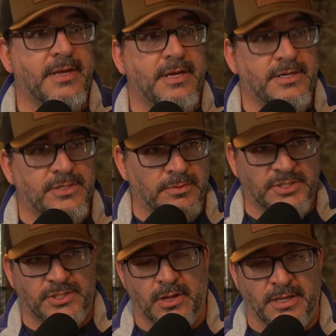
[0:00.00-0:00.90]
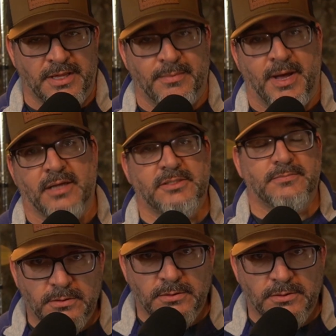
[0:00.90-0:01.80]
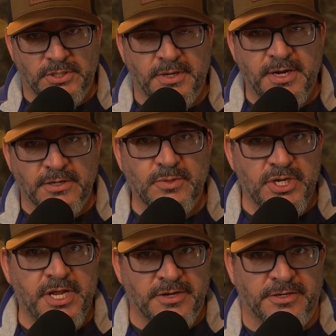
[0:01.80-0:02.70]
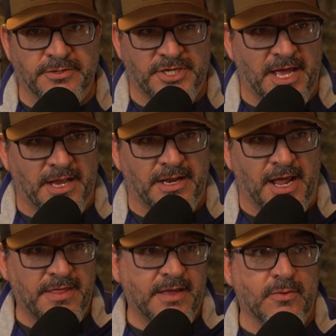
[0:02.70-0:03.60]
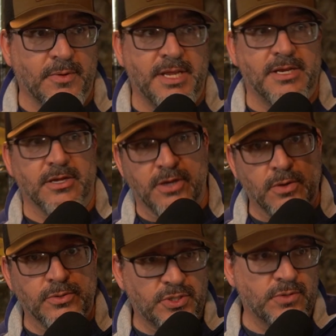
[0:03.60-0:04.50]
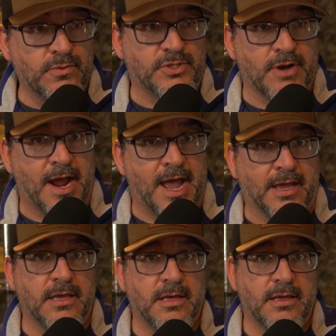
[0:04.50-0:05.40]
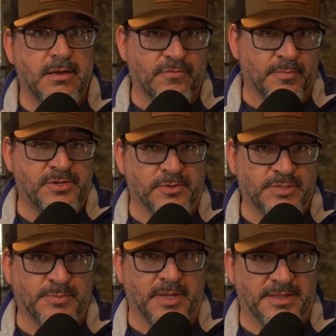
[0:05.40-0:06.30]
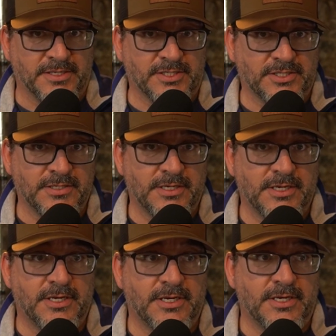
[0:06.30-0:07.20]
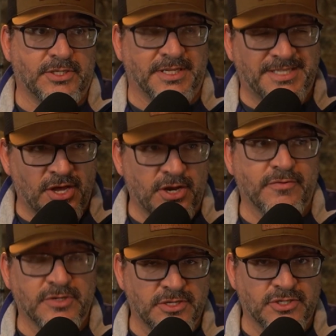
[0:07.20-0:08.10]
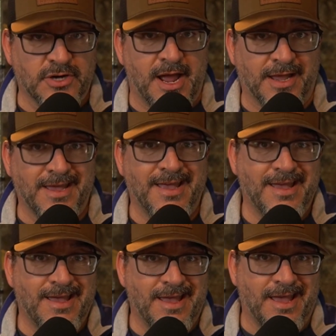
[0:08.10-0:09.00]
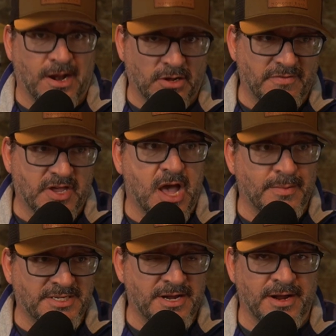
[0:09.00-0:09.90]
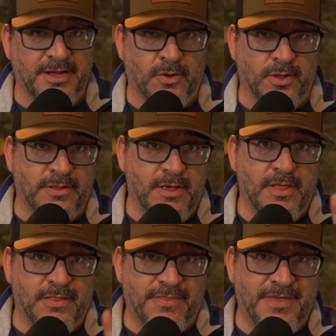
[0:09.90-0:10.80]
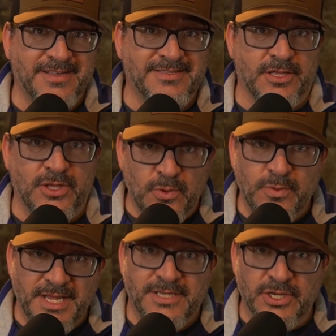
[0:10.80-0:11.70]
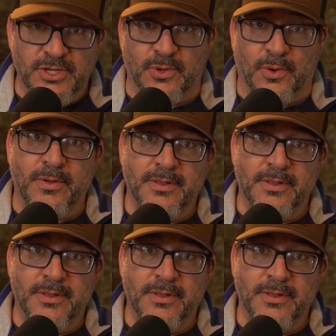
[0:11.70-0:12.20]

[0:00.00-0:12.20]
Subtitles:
to install in the box. So here's what you need to understand, and I think that we need to go to the track for me to explain this. So let's head over to the track, and I'll give you commentary on the things that you need to do